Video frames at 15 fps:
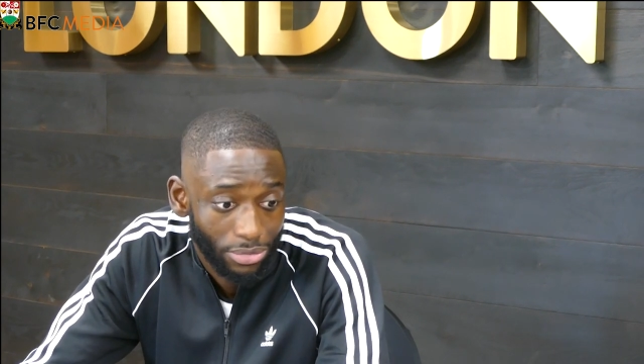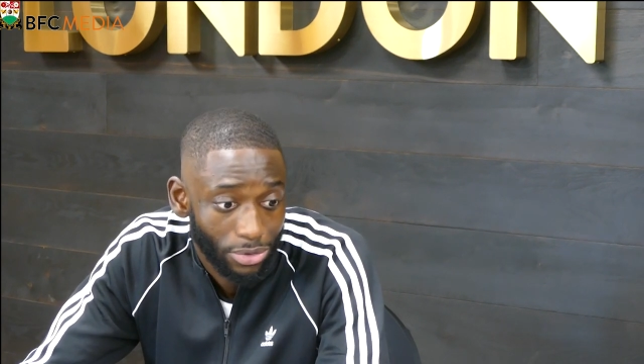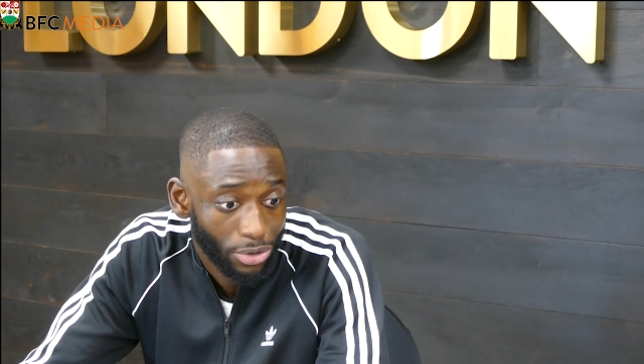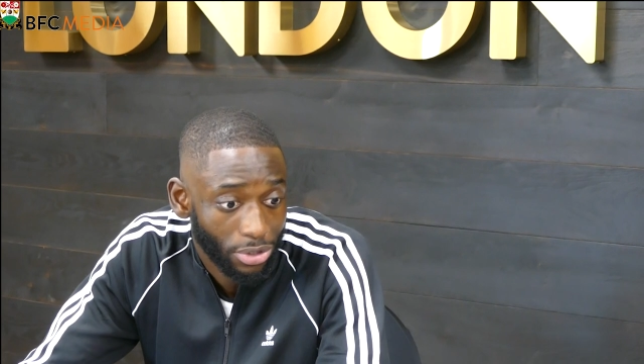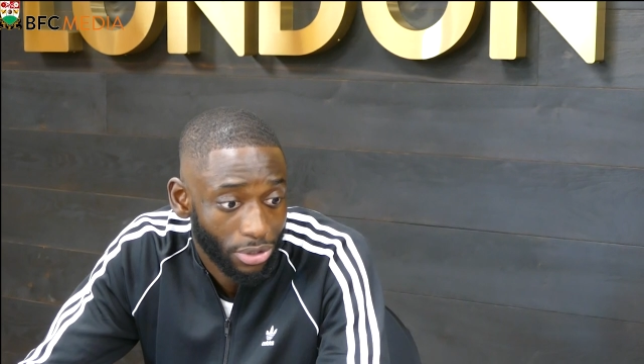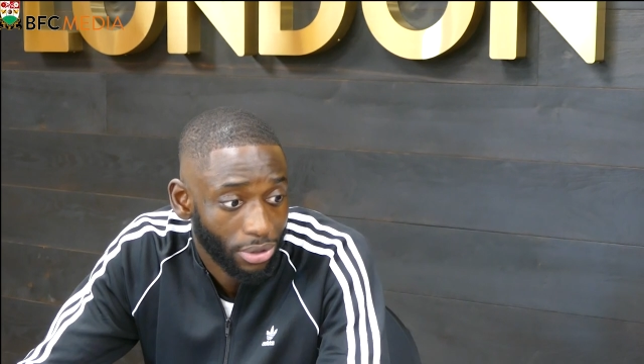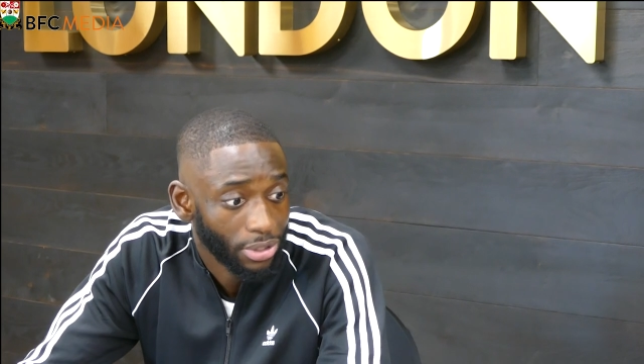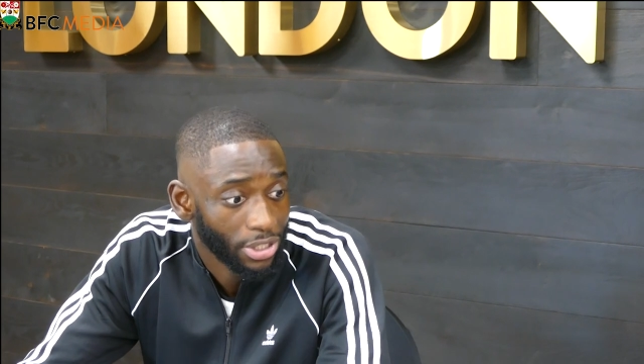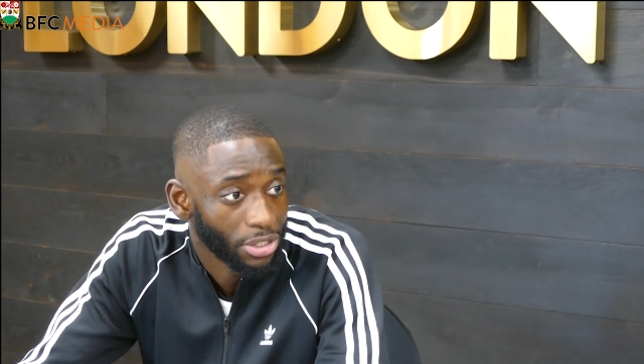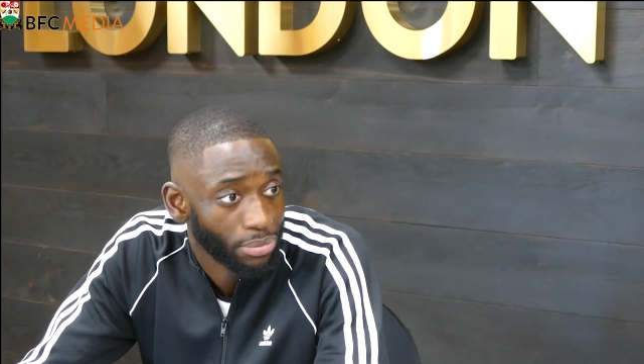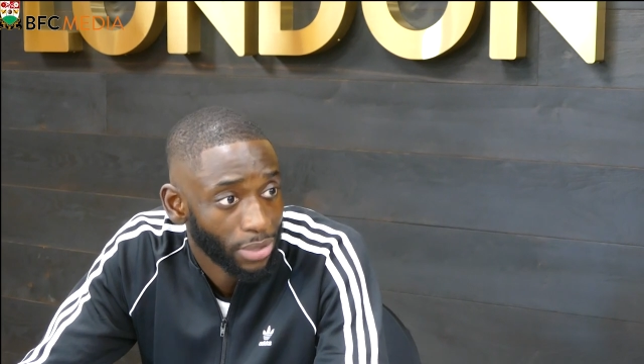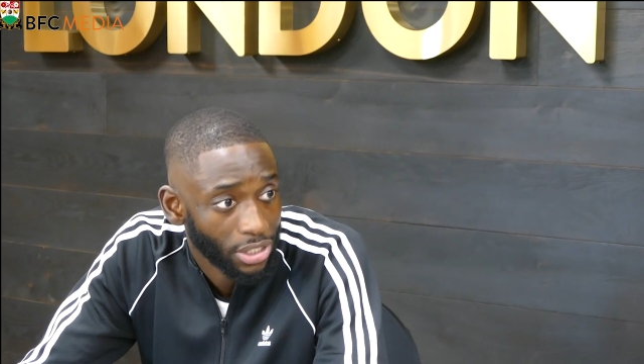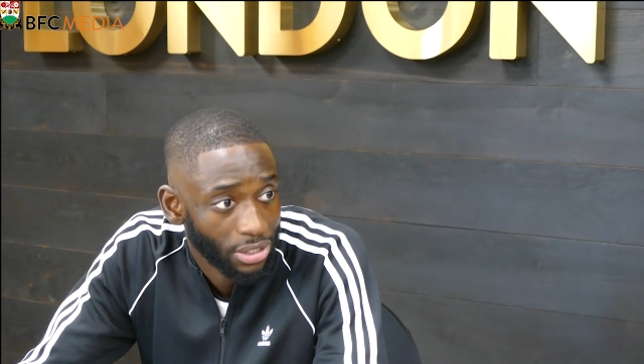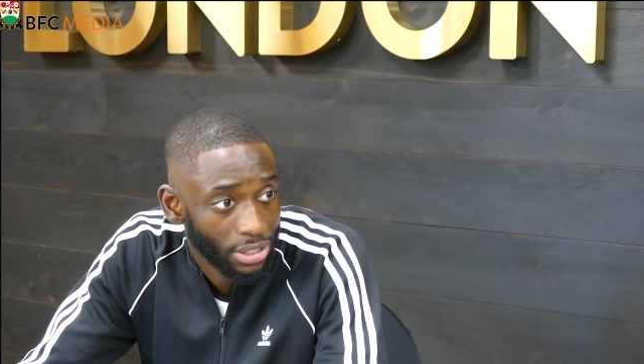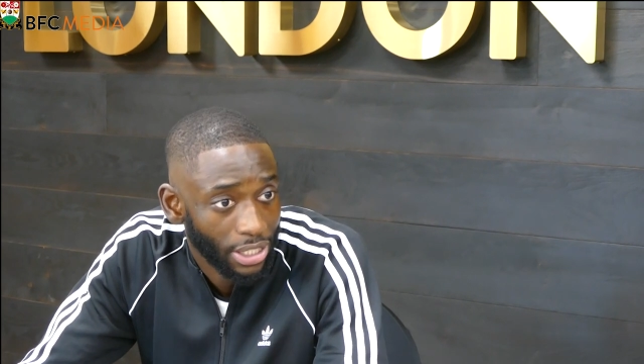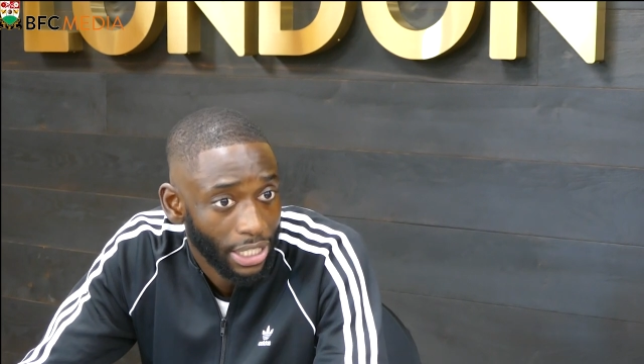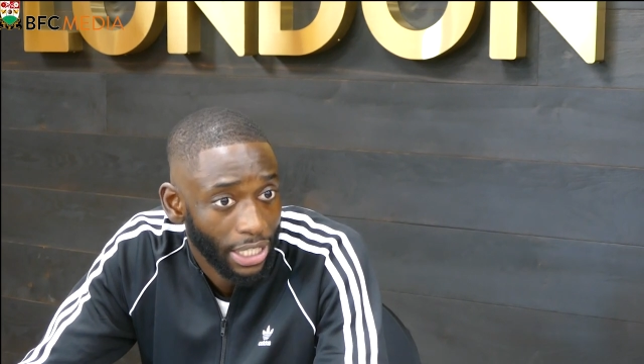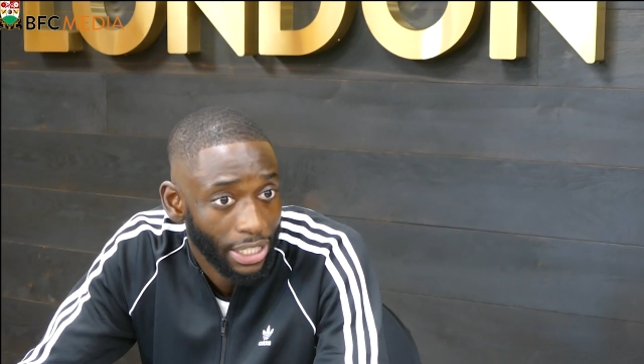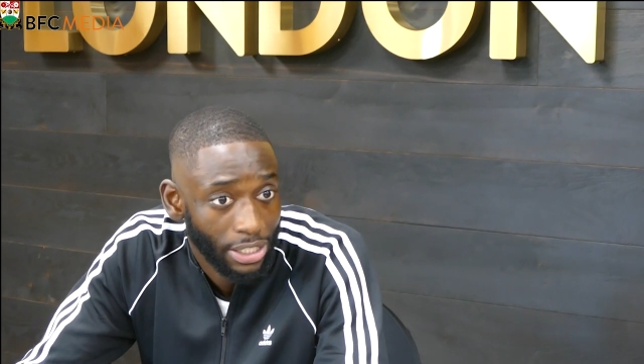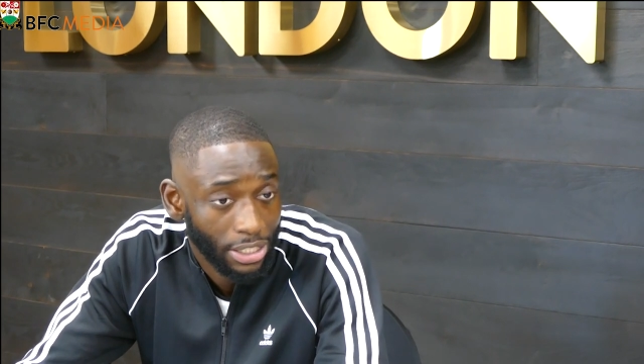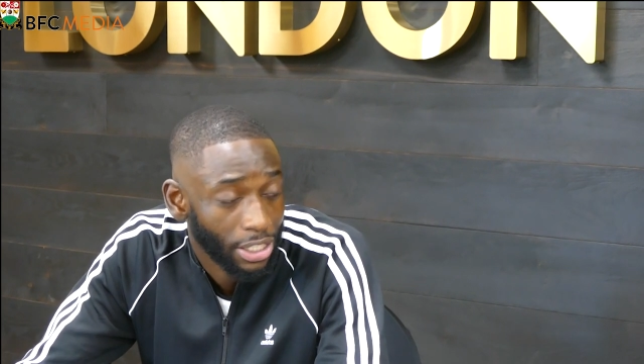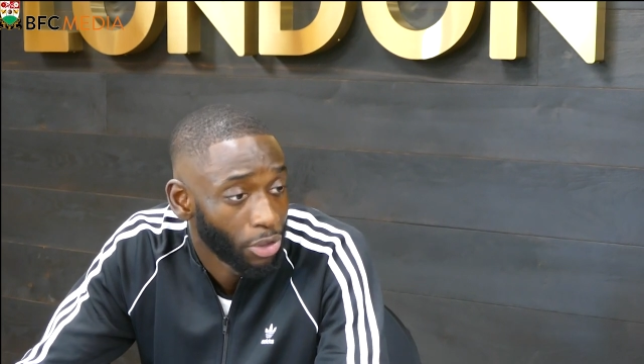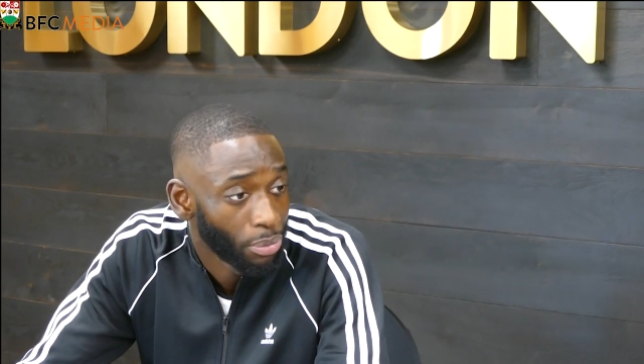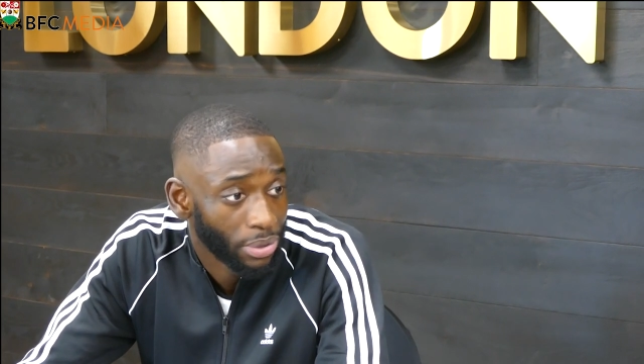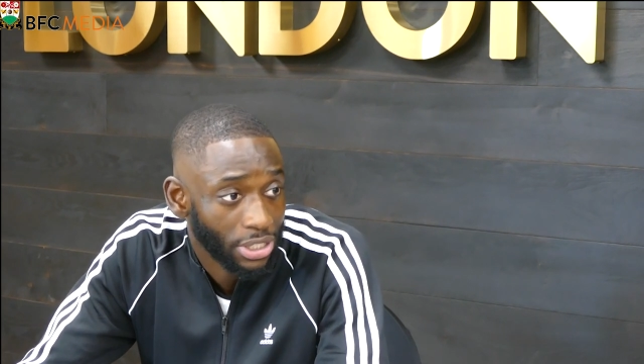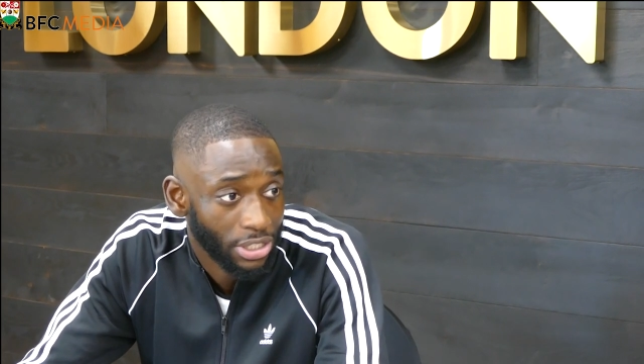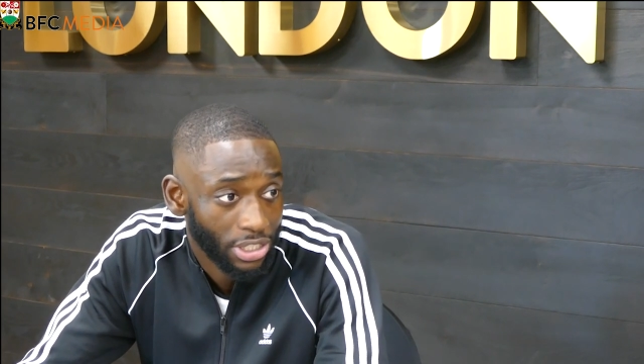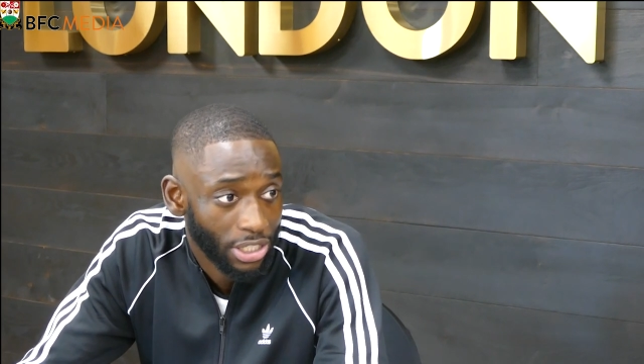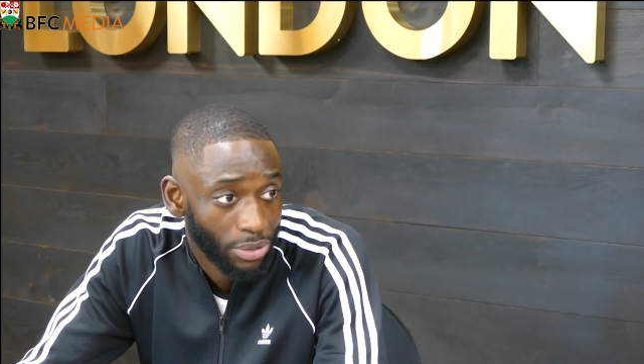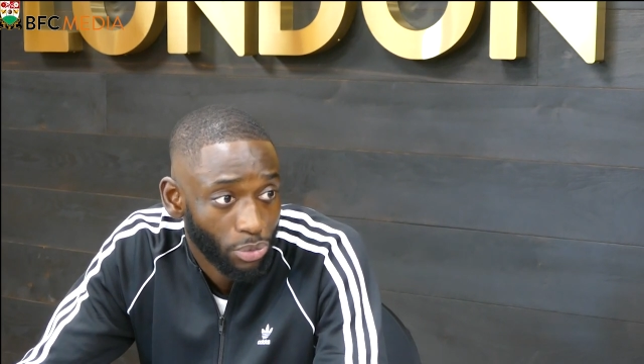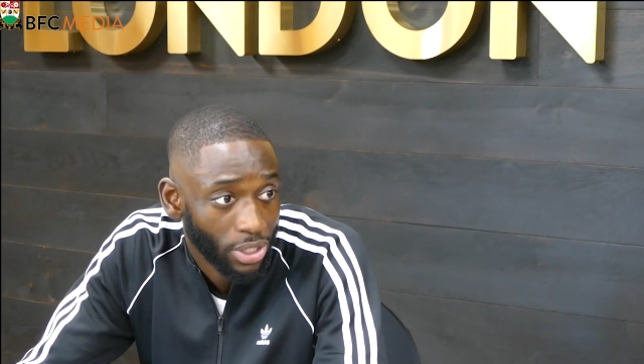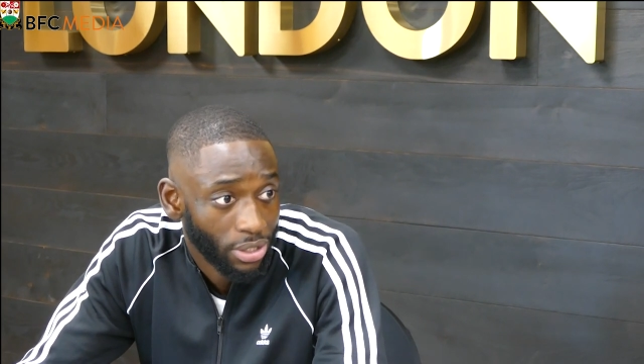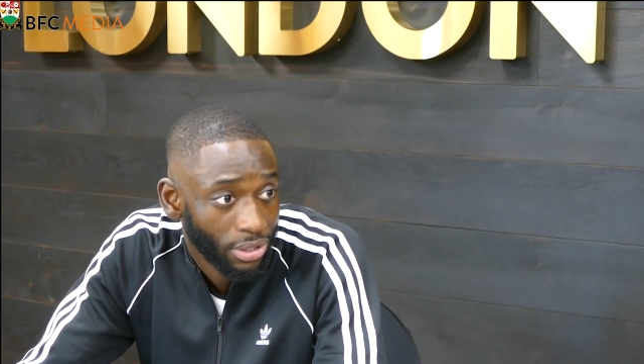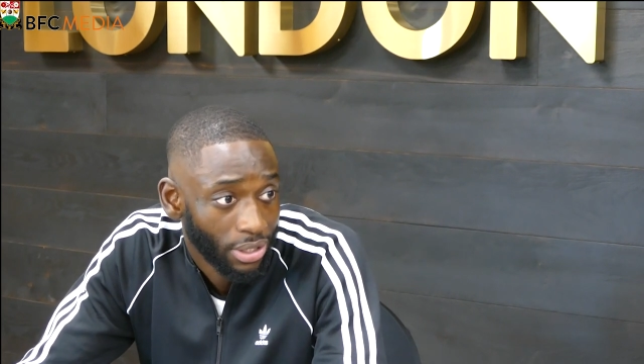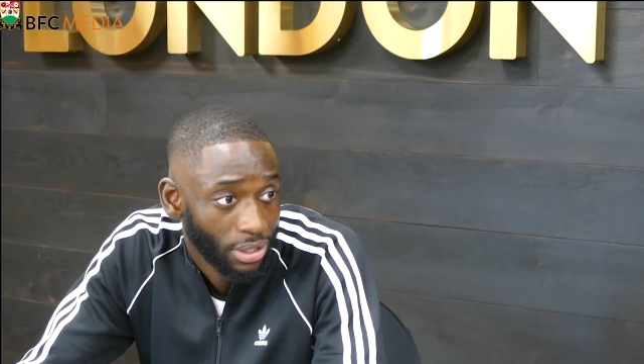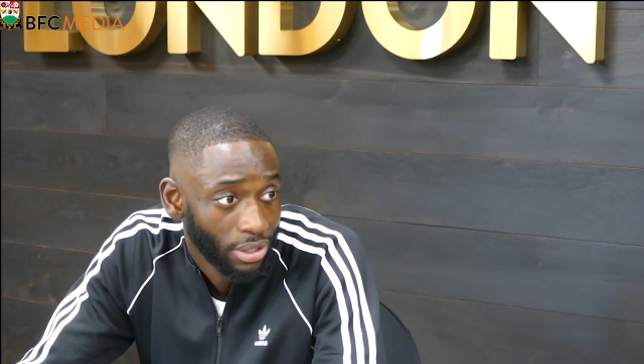just scoring as much as I can and helping the team win.